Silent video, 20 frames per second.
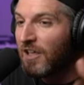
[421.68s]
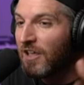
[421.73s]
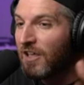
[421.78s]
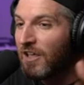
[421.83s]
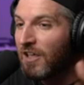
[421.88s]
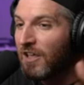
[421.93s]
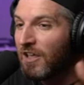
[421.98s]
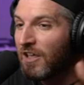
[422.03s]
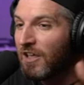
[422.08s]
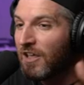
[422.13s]

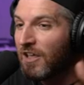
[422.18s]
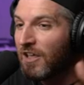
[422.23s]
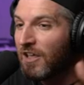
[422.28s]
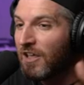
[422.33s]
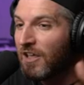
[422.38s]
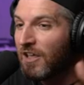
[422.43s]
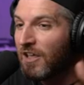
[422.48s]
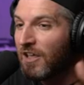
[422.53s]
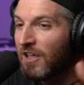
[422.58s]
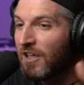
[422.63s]

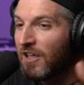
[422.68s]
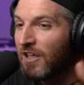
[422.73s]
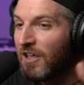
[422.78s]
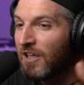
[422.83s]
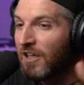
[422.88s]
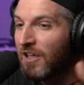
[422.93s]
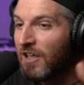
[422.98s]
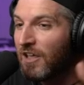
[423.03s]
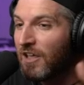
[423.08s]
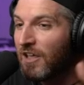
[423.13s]

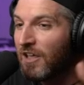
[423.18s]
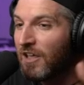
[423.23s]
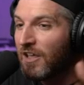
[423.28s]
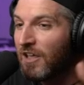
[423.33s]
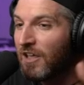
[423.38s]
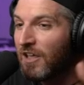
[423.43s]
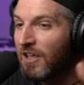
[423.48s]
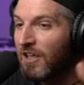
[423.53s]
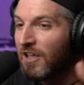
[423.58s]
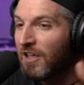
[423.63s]

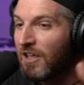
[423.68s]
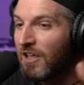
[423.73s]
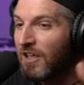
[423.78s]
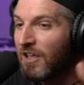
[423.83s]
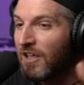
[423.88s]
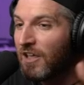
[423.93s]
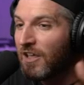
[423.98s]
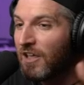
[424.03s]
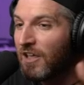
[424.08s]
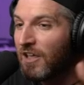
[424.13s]

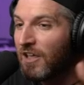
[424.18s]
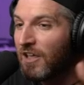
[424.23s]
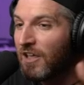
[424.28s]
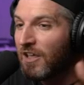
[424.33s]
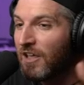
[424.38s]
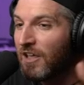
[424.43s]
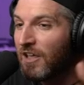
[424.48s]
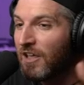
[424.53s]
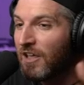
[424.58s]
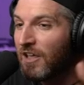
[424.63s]

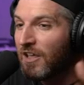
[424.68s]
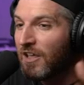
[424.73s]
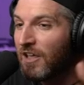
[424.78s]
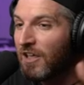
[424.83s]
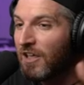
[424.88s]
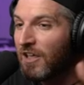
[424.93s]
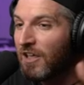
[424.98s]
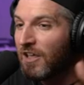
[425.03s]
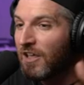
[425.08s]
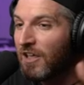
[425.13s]

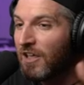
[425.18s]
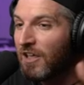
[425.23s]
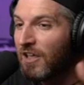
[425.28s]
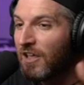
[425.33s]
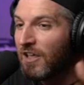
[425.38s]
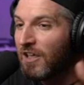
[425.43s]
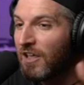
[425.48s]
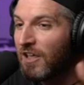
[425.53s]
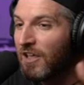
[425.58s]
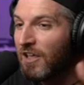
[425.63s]

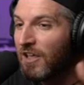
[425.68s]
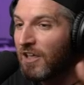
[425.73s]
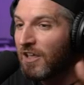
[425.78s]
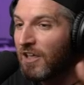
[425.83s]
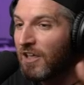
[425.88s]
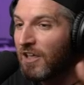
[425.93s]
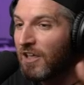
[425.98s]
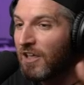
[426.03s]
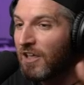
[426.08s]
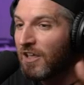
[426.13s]

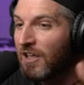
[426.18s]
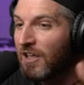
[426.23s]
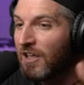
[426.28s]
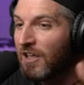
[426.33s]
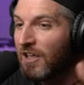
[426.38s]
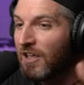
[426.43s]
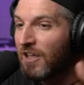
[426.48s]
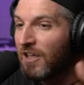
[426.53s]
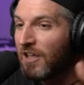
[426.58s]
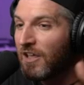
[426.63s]

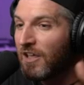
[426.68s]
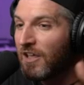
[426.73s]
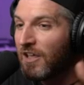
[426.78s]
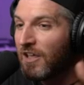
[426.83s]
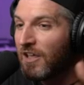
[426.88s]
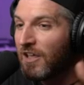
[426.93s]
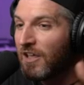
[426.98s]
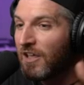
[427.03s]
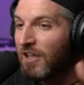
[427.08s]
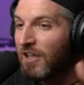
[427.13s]

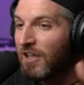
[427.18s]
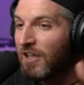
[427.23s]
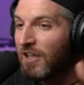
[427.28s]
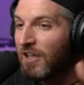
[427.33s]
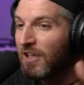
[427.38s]
This person isn't speaking.